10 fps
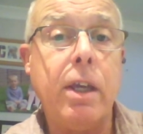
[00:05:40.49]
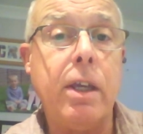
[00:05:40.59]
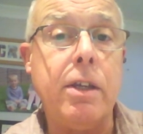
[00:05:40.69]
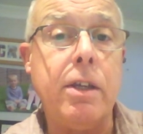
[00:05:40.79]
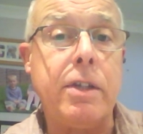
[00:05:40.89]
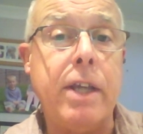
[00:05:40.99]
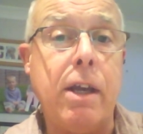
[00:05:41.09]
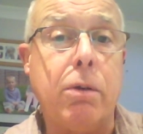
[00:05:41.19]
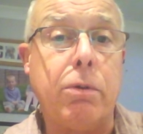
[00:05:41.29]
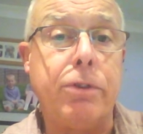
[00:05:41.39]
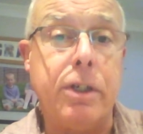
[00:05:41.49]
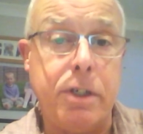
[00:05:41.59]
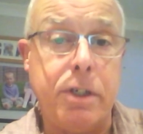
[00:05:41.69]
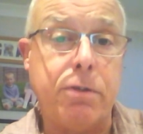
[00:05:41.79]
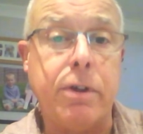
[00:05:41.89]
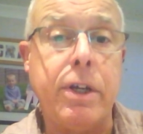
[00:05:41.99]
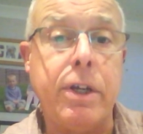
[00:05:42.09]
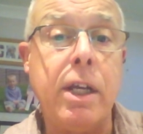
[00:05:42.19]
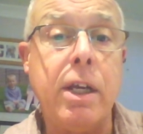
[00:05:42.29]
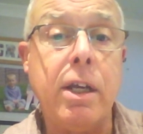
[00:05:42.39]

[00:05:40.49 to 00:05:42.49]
is now 33.